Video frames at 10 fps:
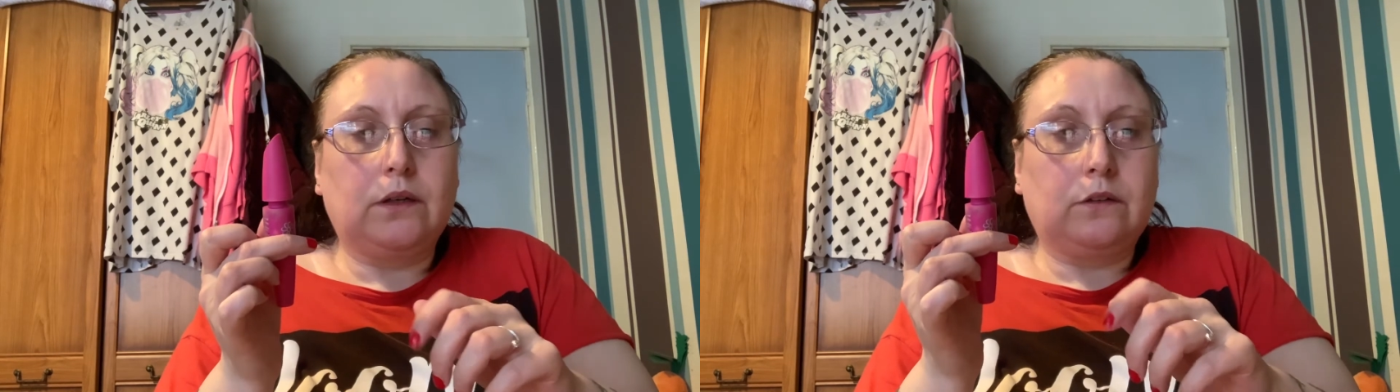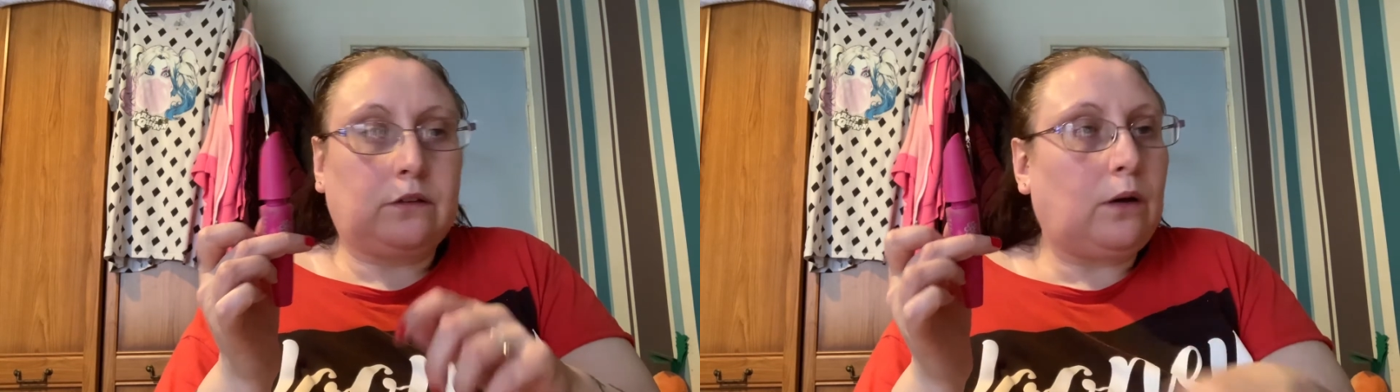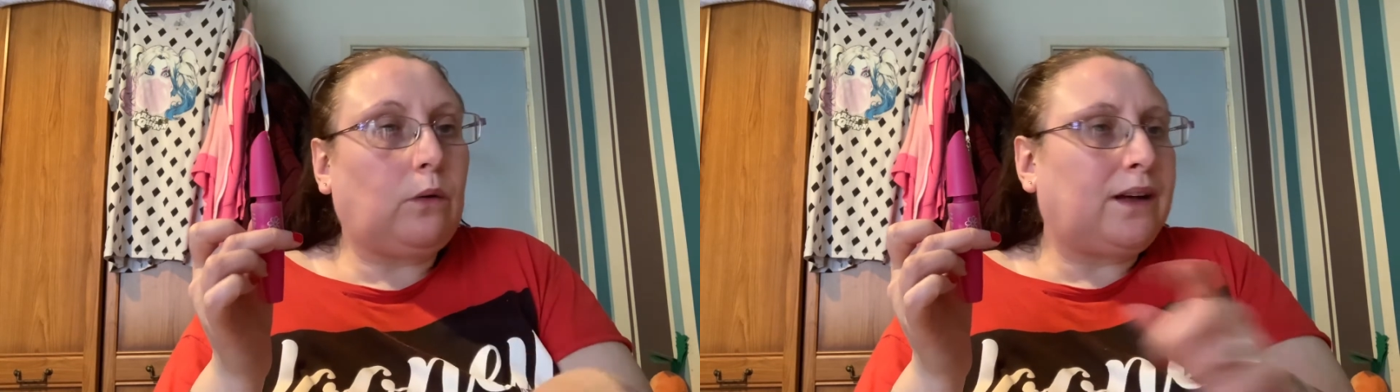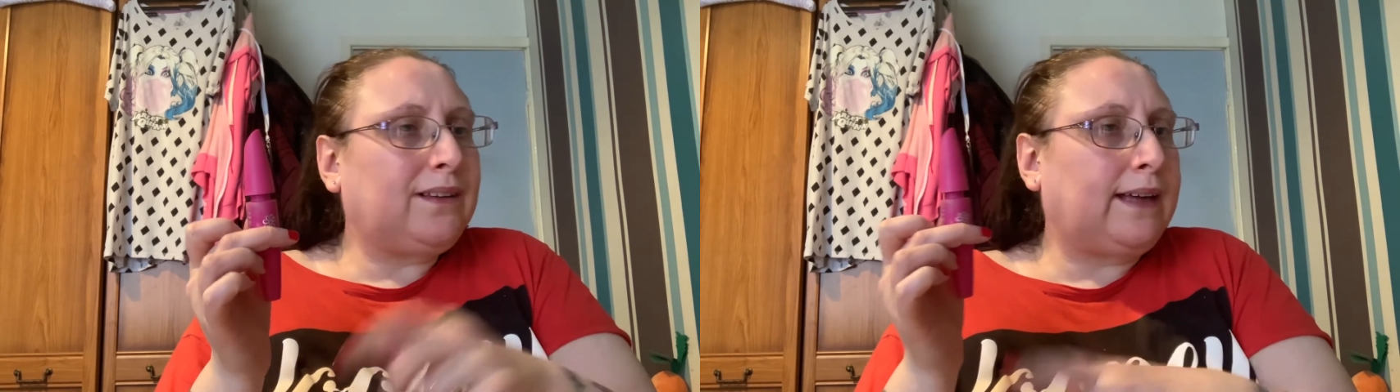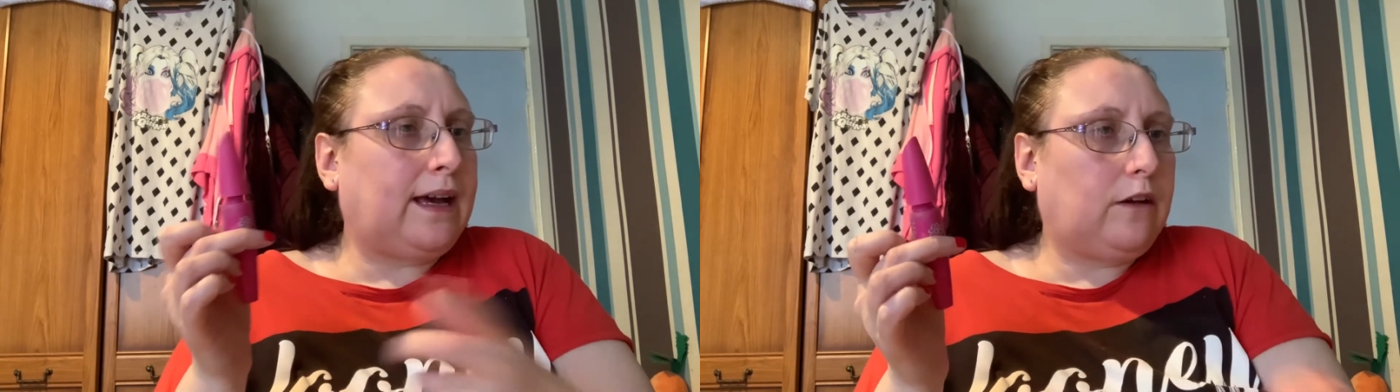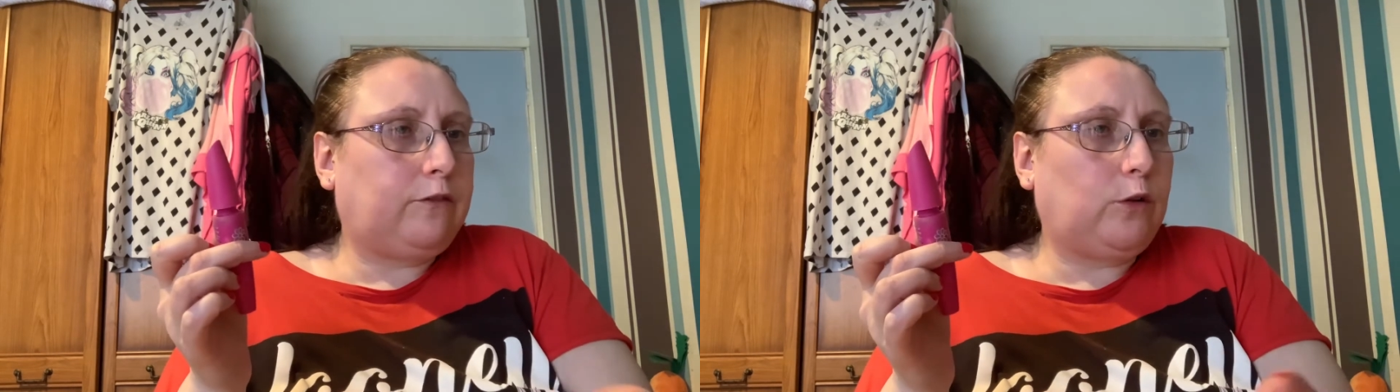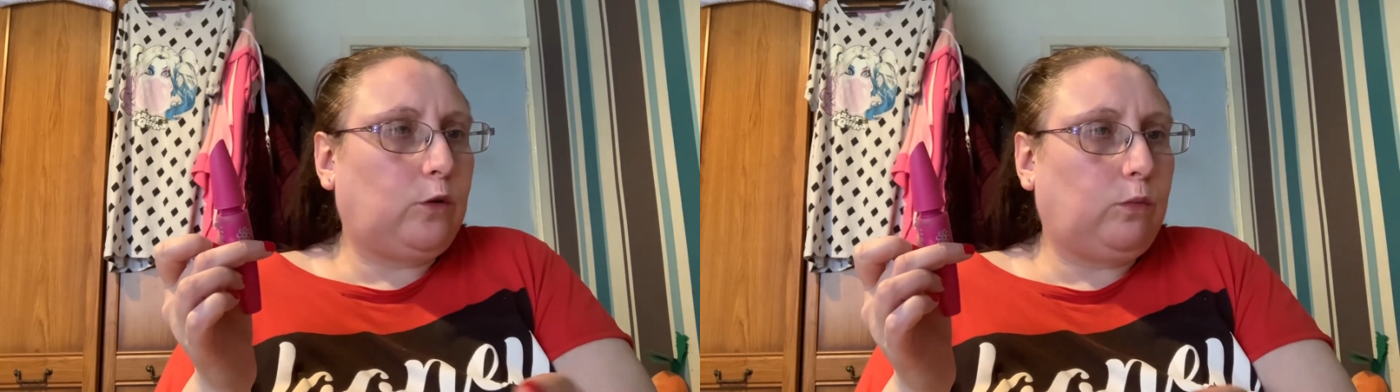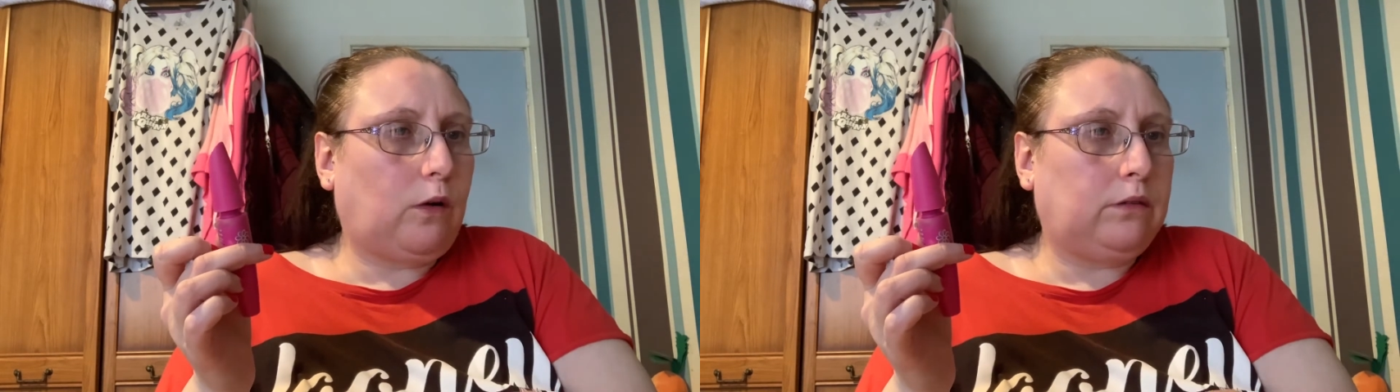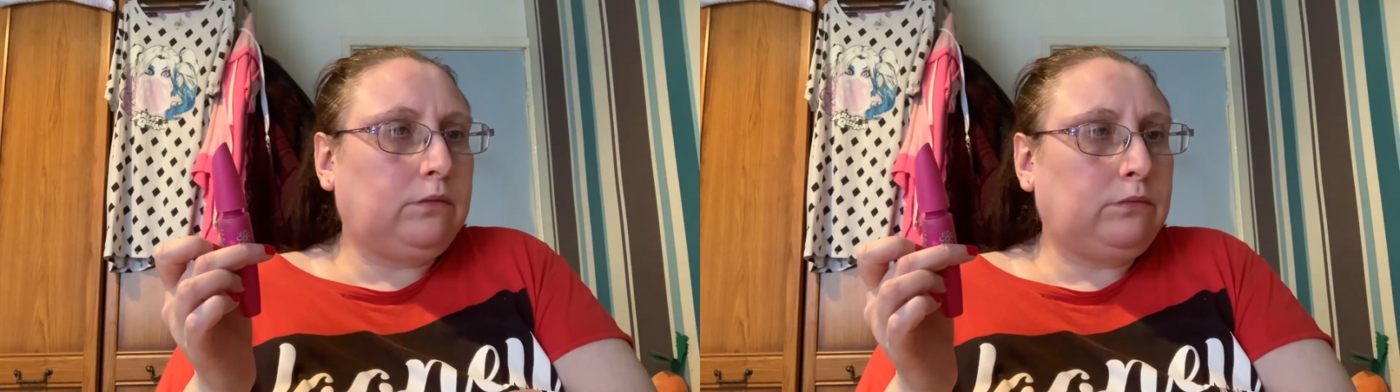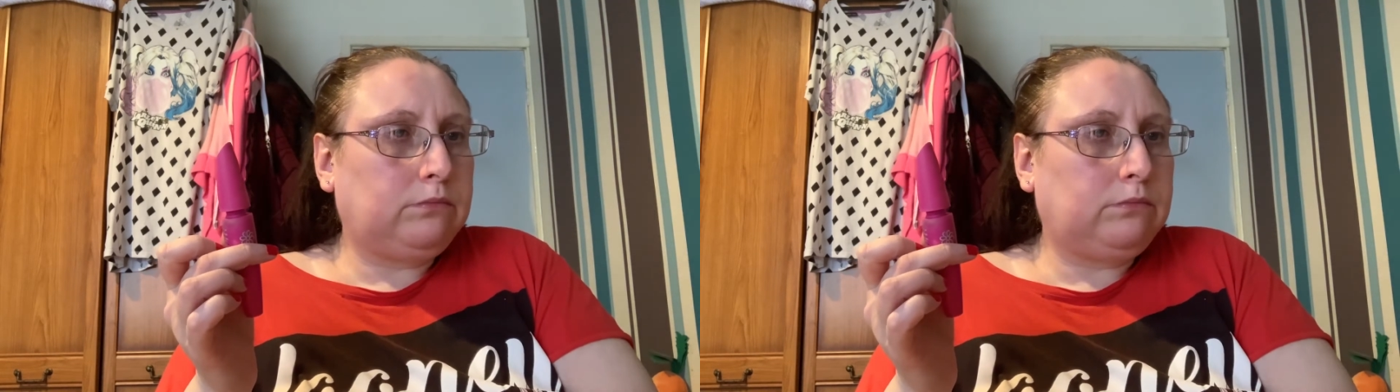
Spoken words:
So I'd get a full one